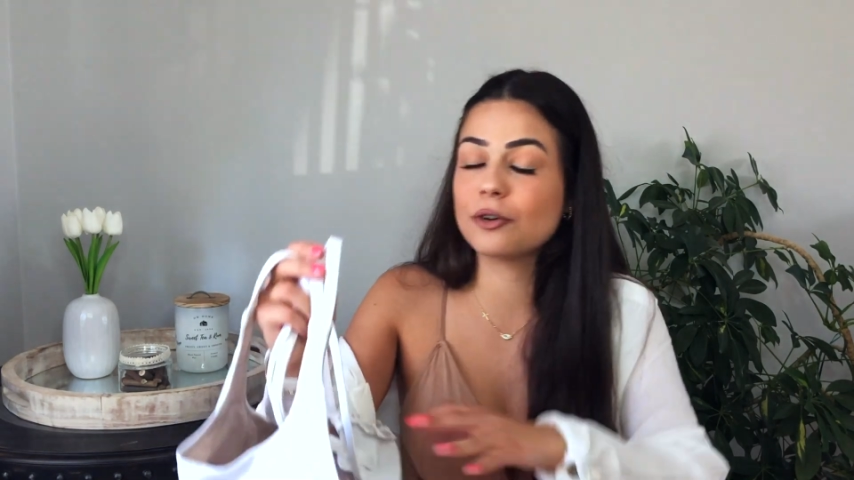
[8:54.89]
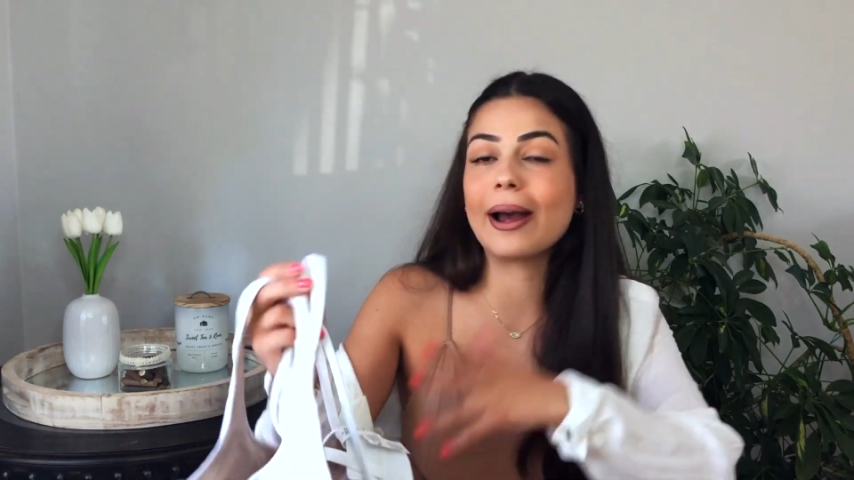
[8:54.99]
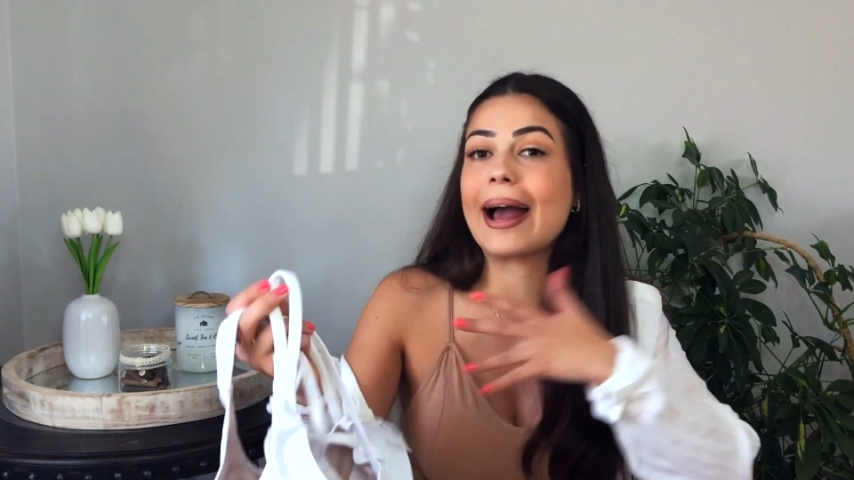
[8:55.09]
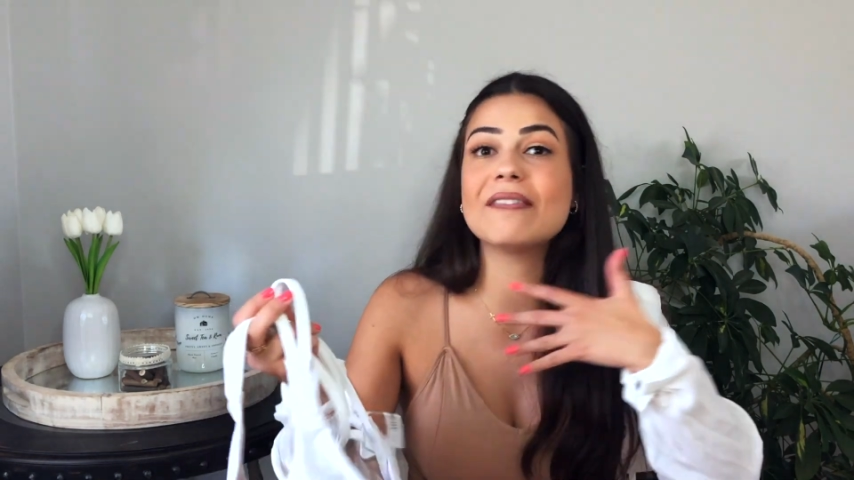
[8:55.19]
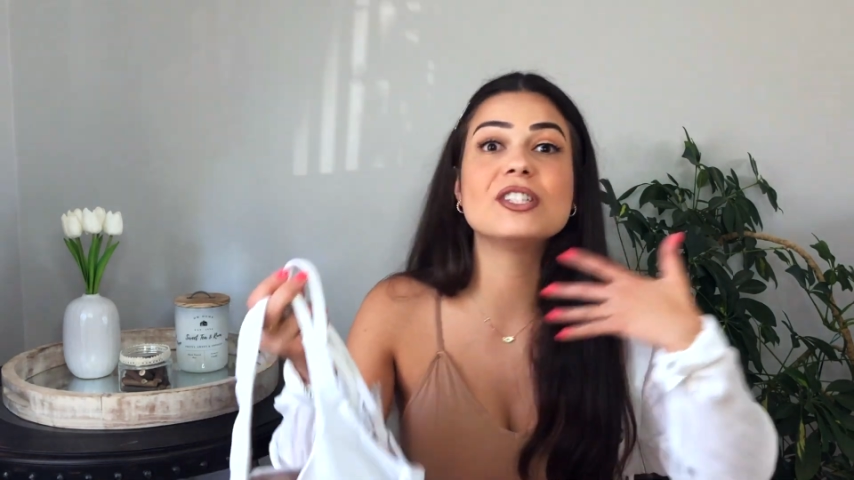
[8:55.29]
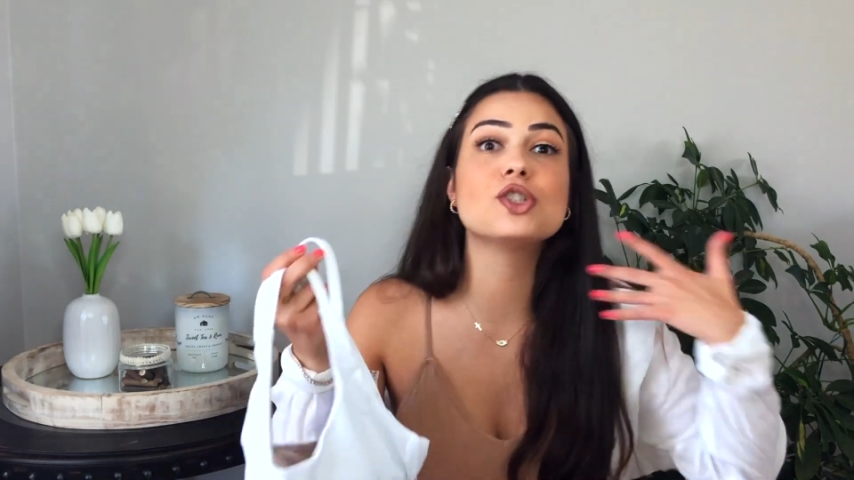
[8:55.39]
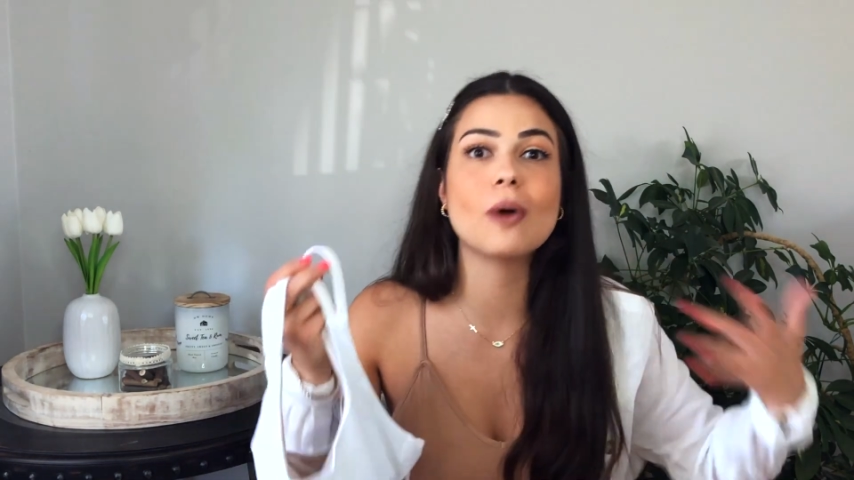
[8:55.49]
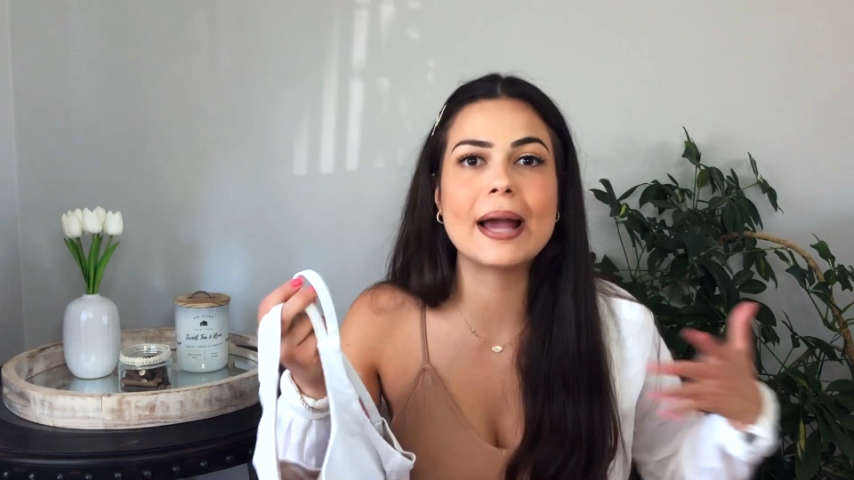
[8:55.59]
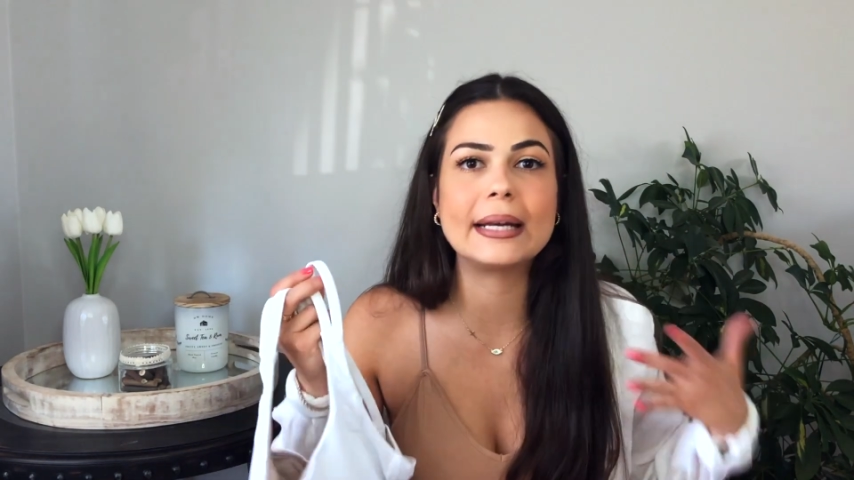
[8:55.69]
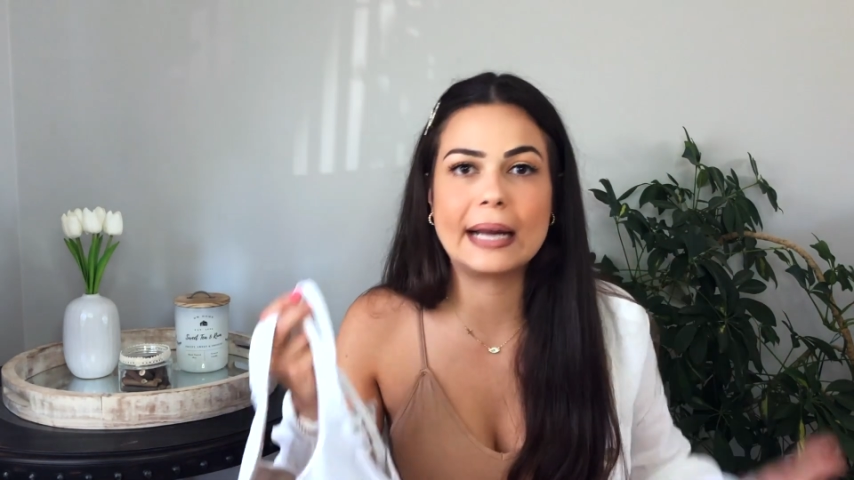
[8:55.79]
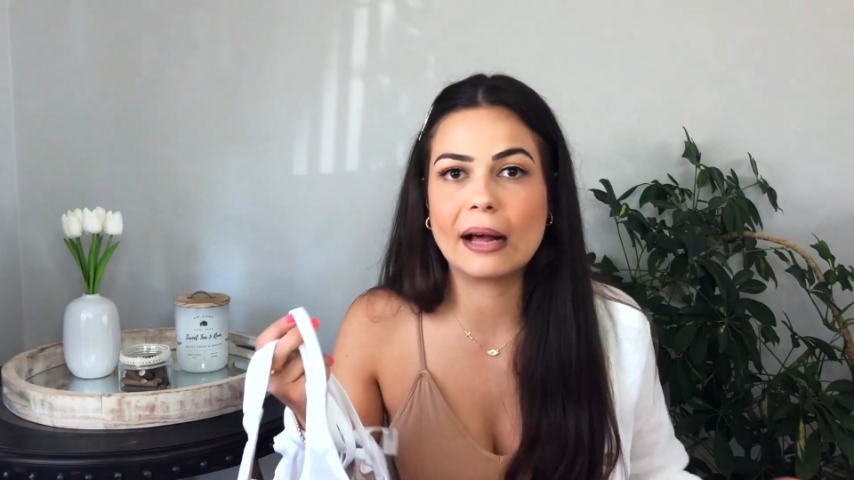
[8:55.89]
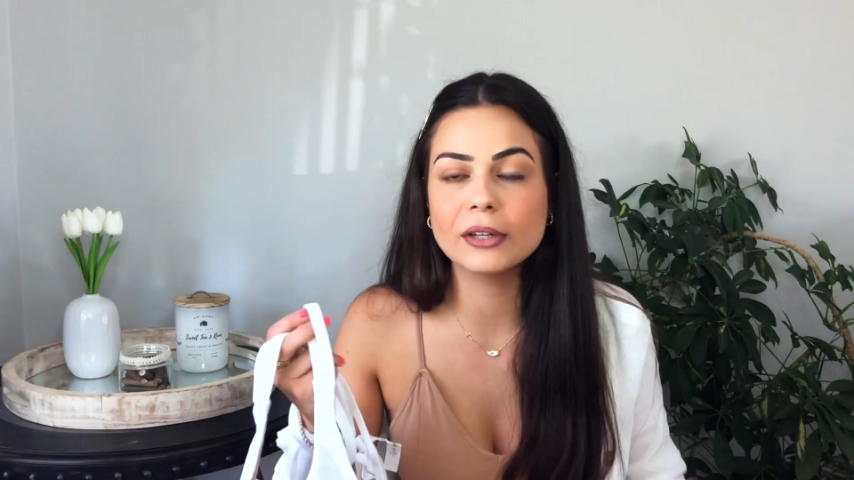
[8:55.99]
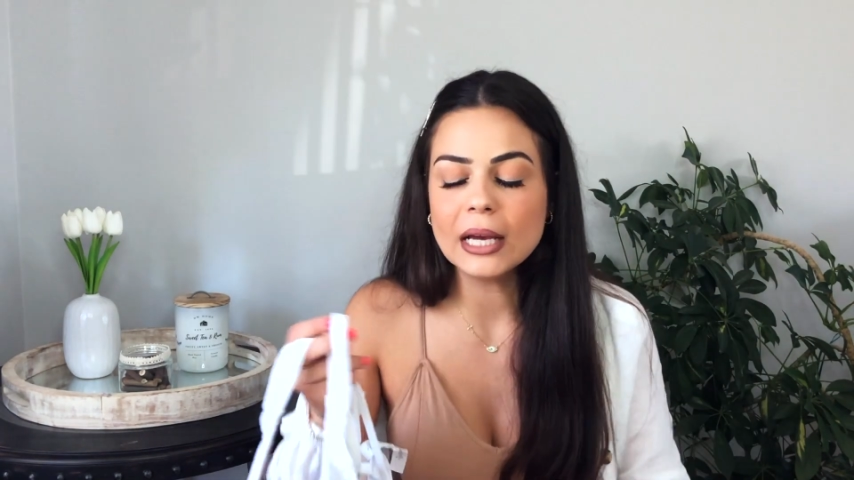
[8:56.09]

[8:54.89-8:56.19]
I haven't tried it out,